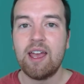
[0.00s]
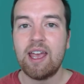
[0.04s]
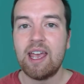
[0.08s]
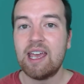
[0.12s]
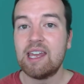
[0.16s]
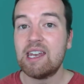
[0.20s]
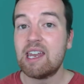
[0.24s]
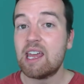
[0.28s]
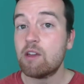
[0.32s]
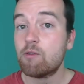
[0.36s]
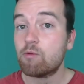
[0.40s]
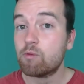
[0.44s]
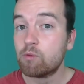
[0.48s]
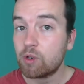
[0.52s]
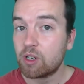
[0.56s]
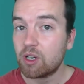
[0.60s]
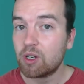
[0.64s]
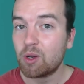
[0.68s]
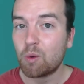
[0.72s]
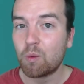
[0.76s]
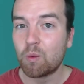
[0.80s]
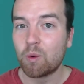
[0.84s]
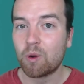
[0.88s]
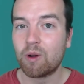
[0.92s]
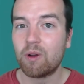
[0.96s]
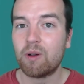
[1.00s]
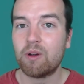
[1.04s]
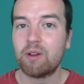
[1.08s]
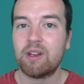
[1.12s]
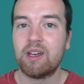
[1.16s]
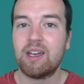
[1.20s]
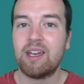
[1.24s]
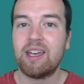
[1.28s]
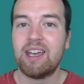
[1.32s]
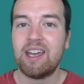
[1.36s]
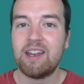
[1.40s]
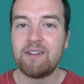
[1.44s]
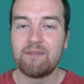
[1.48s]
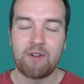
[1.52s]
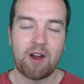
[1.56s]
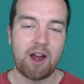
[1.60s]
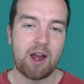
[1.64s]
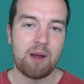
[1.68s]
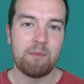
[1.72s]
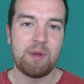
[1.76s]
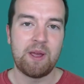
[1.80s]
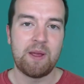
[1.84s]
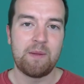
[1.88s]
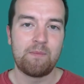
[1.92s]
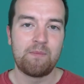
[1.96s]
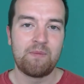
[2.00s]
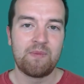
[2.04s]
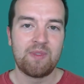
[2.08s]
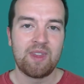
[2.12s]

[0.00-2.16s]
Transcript: in a real world environment.